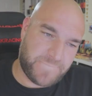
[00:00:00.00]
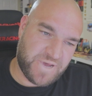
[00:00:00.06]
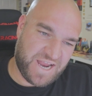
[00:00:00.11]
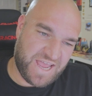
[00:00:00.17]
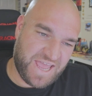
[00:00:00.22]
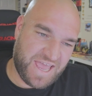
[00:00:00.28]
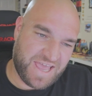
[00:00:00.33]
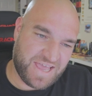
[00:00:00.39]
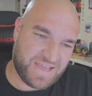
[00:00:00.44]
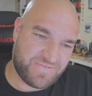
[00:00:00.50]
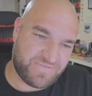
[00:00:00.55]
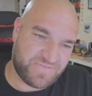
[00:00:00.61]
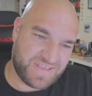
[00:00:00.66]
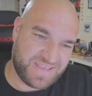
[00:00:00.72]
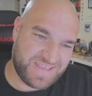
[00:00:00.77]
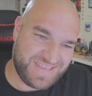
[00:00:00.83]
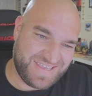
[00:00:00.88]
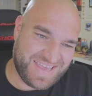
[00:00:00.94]
but I have
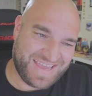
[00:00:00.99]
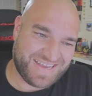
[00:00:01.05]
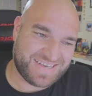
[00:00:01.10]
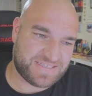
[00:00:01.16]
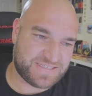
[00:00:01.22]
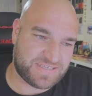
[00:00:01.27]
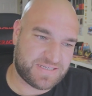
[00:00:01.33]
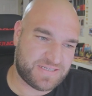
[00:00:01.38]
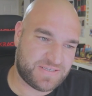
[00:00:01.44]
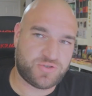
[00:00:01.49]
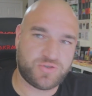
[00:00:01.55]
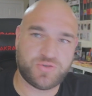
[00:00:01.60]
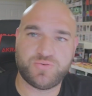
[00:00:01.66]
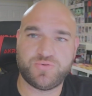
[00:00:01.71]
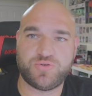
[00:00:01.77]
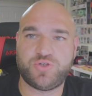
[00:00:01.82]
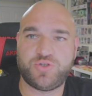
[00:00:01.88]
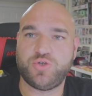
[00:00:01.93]
yet
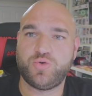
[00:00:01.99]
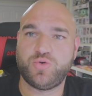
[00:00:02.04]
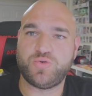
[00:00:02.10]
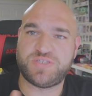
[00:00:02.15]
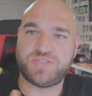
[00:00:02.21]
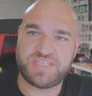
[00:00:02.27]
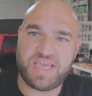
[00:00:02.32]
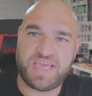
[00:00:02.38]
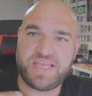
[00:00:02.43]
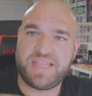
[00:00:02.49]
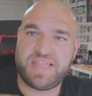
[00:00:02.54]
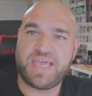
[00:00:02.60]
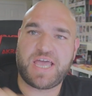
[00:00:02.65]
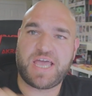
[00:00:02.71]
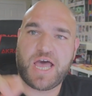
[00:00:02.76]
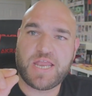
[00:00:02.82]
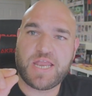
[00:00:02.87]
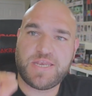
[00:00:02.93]
to do, say,
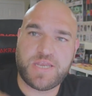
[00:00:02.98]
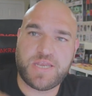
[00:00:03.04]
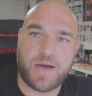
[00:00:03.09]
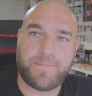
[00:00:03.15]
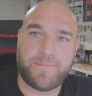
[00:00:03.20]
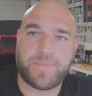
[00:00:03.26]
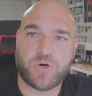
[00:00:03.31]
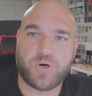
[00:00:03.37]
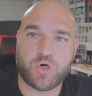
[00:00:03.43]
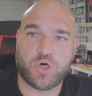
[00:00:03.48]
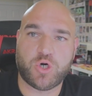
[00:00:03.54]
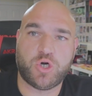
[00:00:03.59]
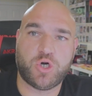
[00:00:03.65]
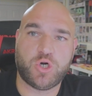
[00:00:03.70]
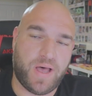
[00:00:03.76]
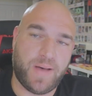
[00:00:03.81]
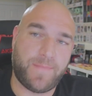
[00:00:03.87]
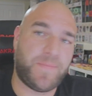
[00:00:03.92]
like a number
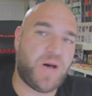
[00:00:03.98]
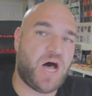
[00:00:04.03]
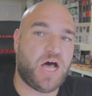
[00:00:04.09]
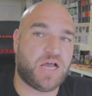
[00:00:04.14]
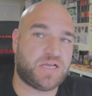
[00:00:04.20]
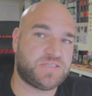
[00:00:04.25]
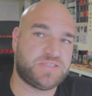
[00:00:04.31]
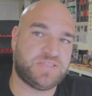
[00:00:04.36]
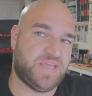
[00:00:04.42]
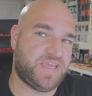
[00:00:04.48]
a box.